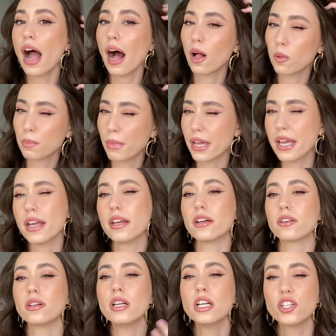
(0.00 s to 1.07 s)
help my
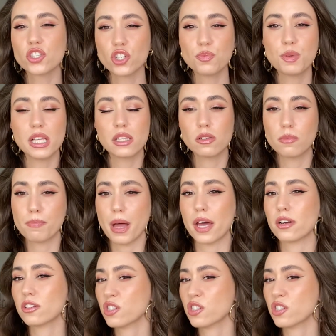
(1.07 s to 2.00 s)
hair just be a little better,